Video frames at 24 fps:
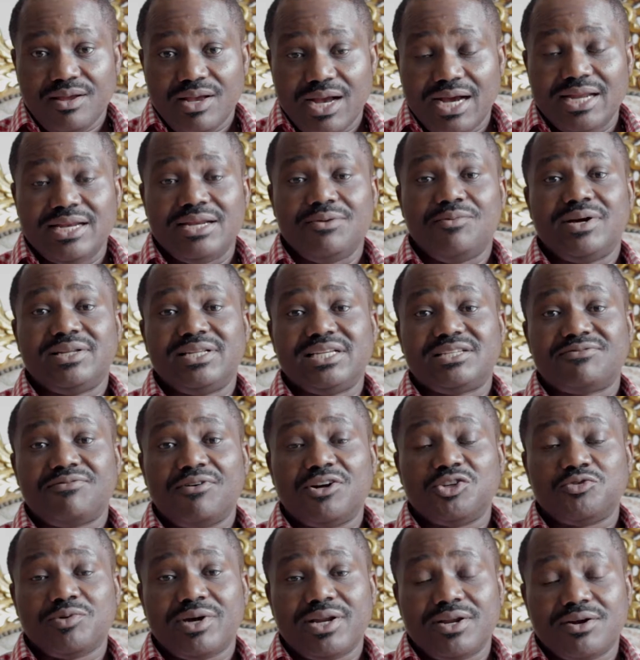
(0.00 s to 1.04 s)
and where these
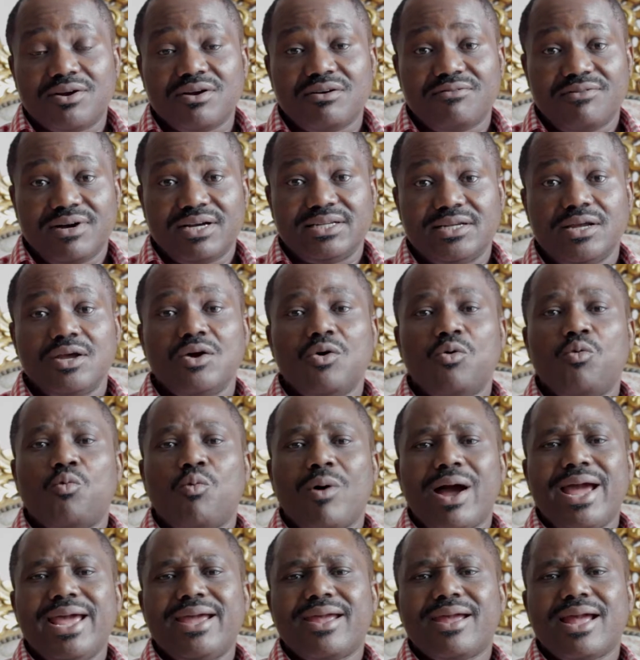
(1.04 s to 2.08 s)
funds were recovered.
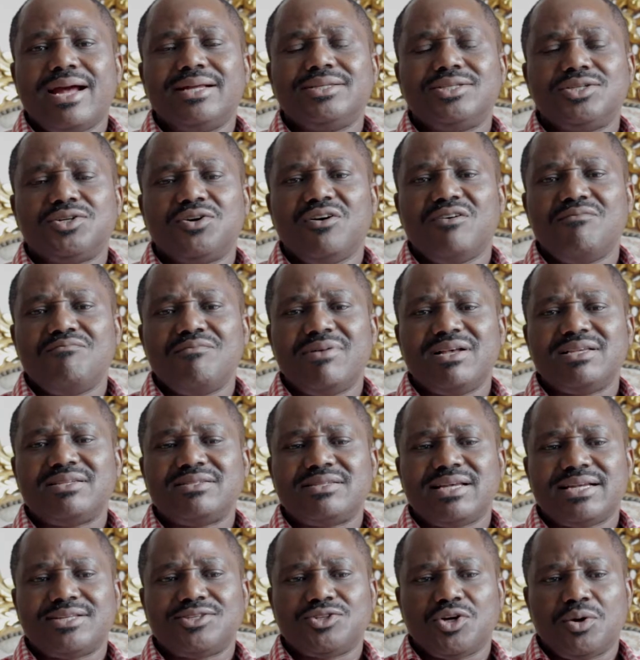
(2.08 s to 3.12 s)
Why can't government
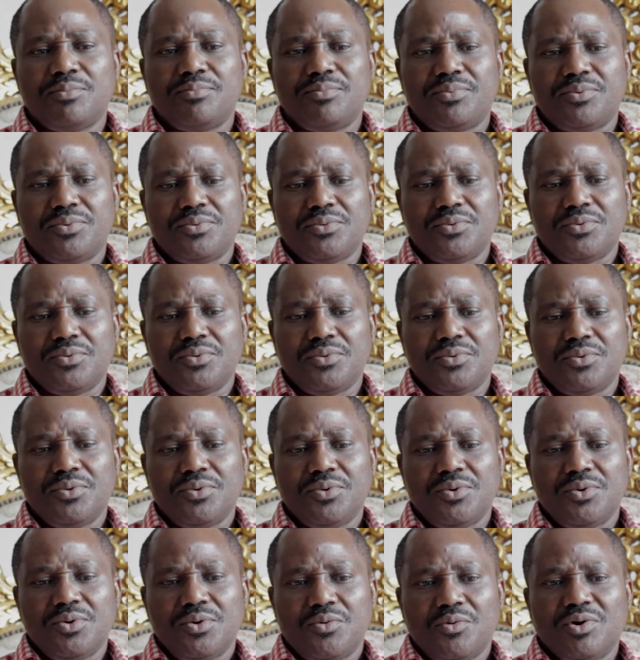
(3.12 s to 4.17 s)
set up
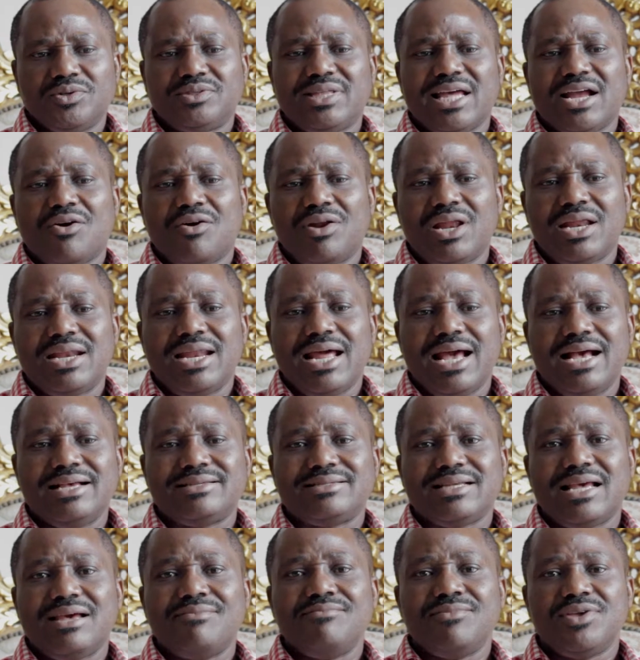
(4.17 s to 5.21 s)
what I call an
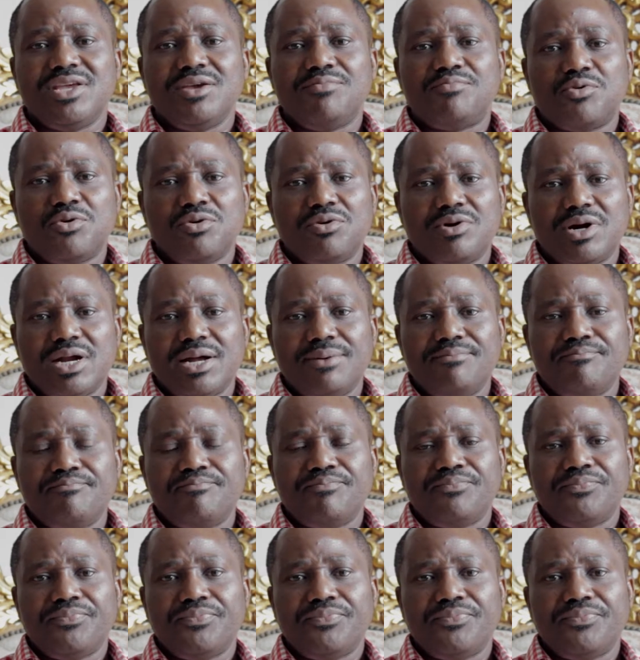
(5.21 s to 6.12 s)
SME program?